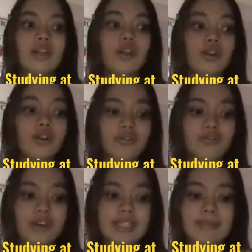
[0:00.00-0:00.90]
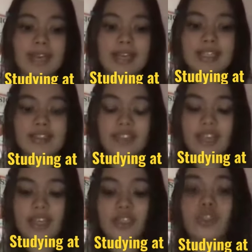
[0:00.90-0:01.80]
Look, first make a list of
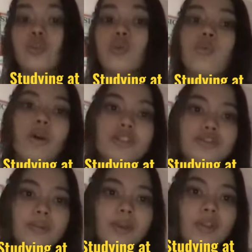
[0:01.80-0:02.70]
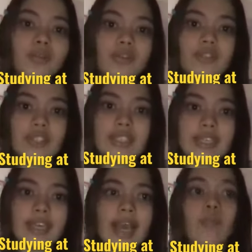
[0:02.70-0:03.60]
the things you want from your
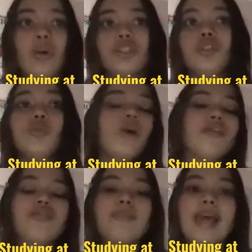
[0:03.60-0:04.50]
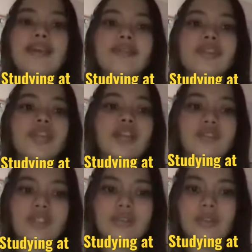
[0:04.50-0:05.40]
university and what you want from life in
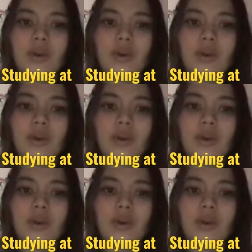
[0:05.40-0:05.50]
general,